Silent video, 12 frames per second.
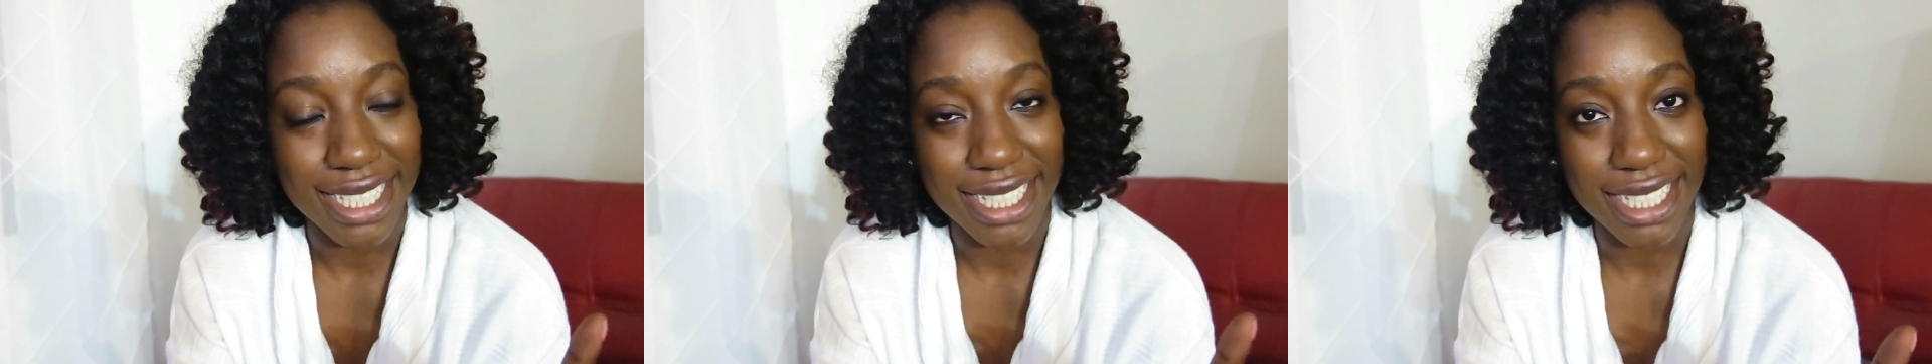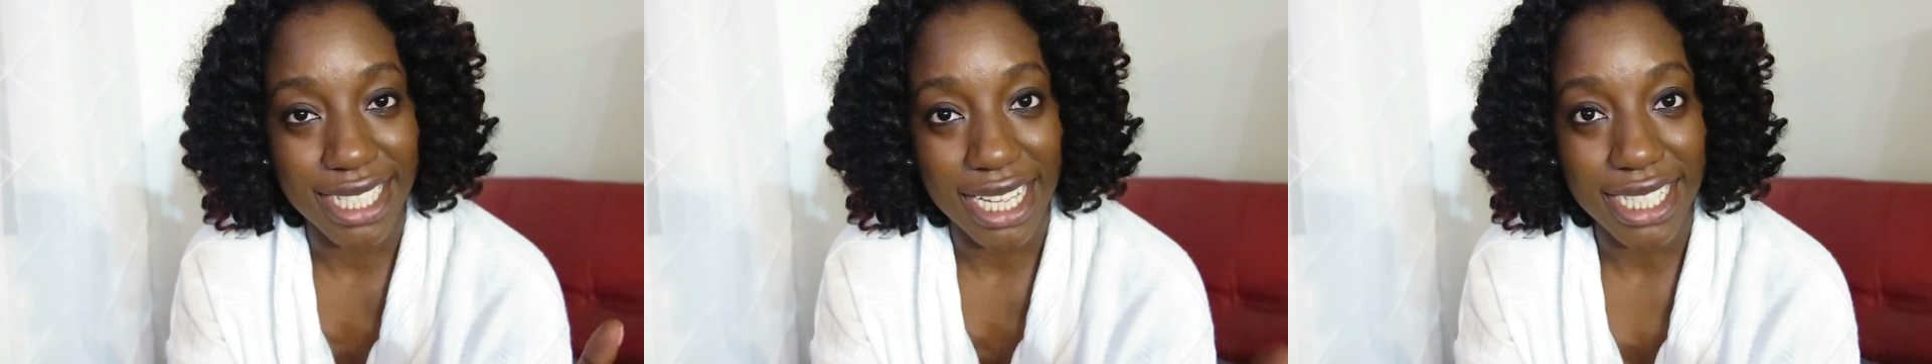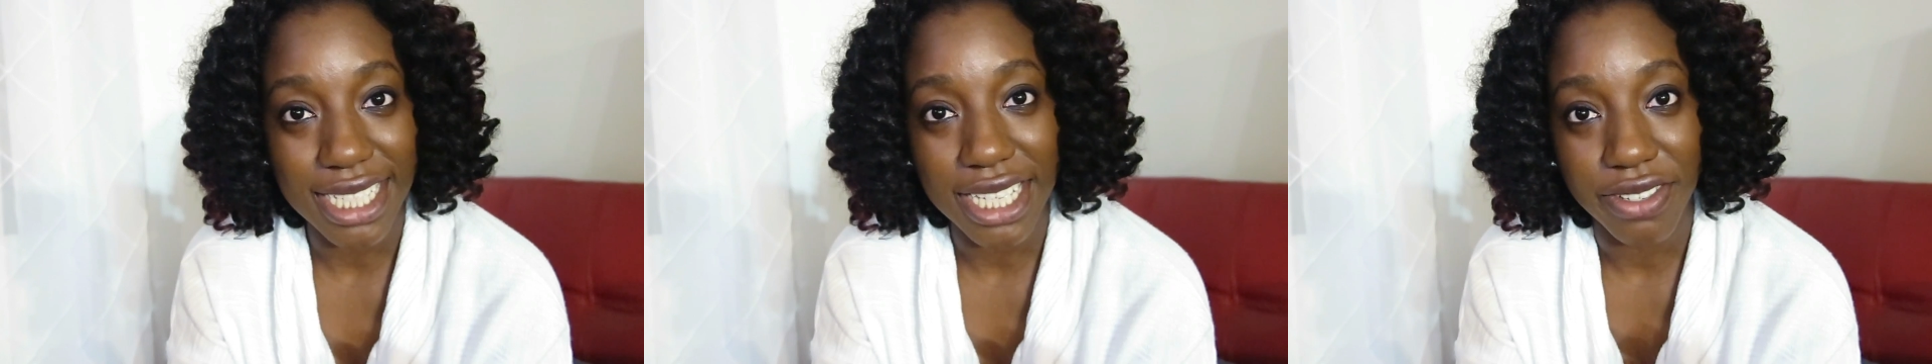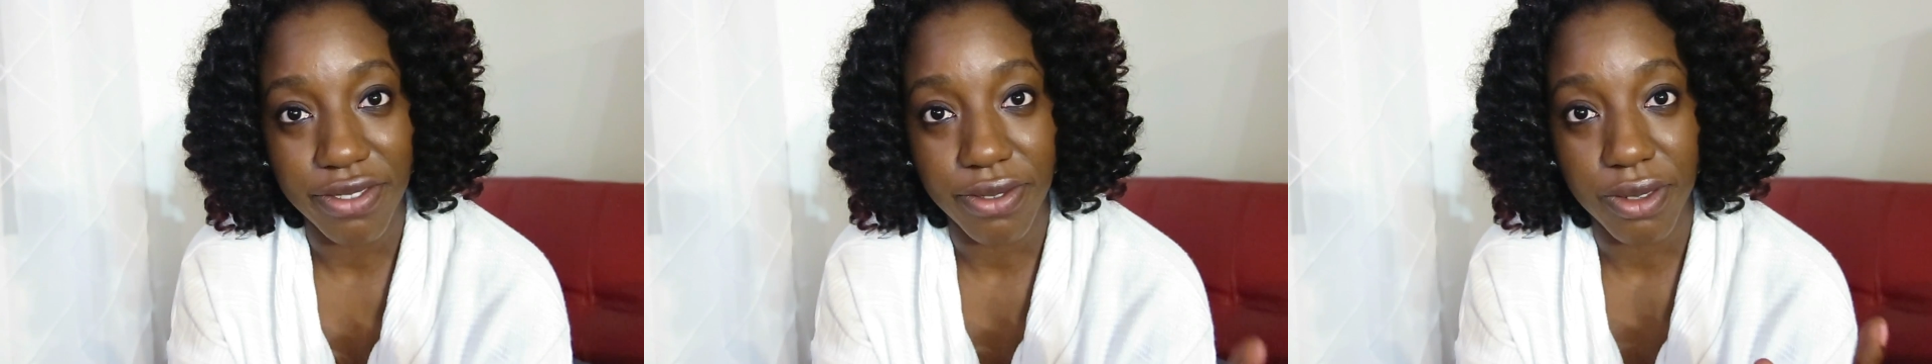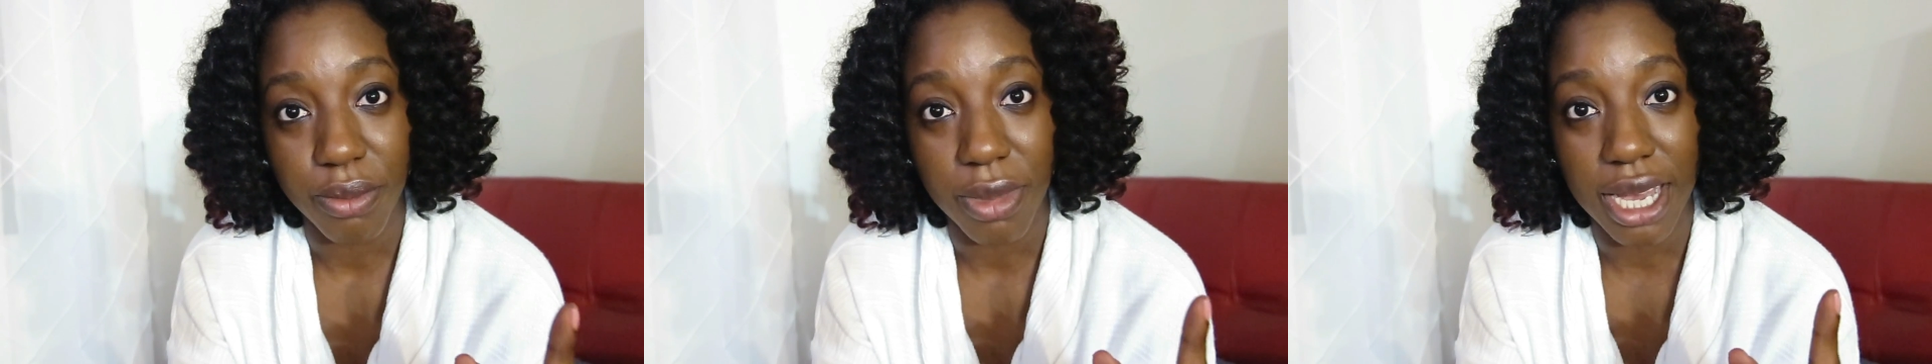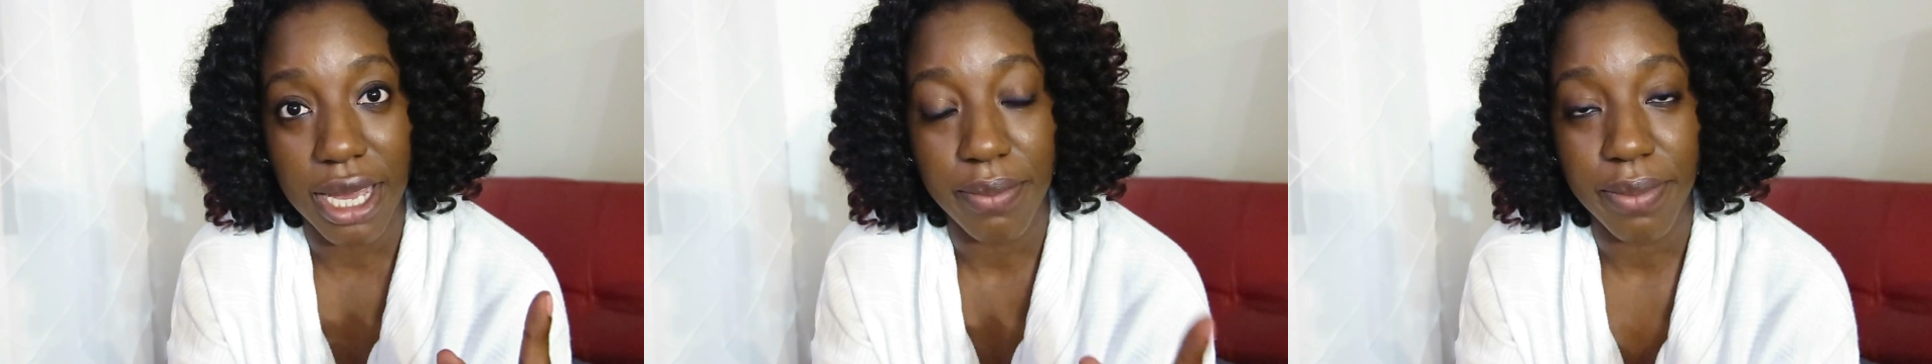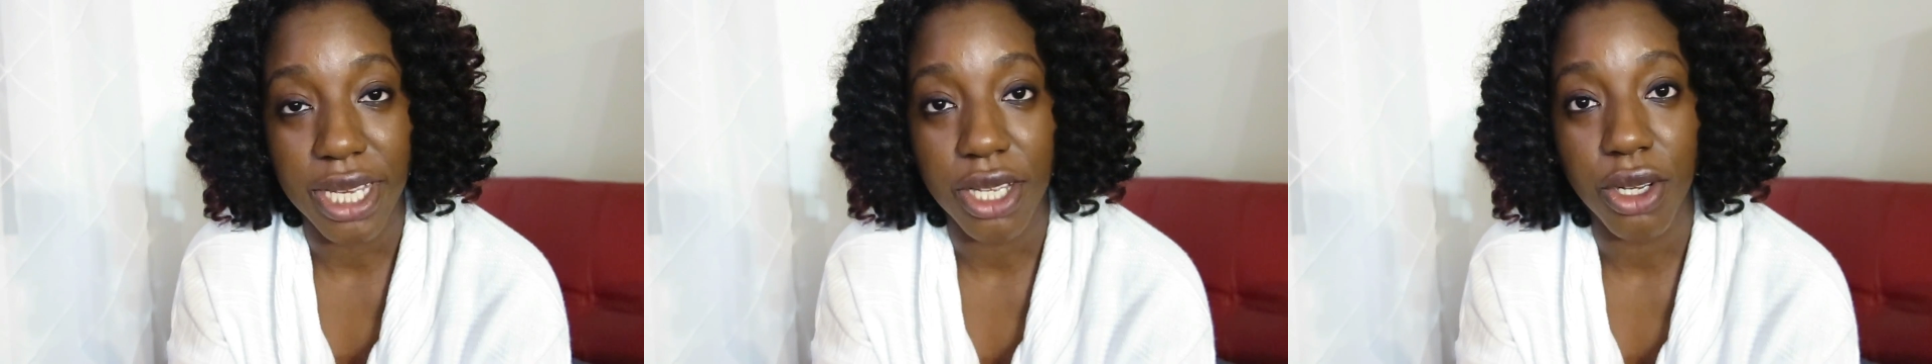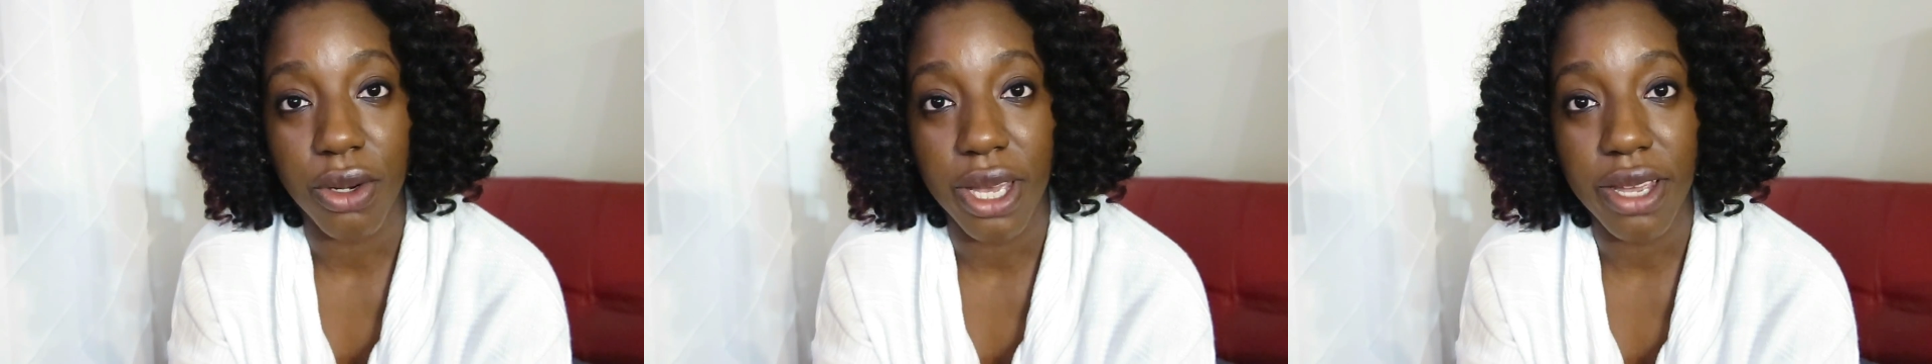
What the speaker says: sent in for my B&O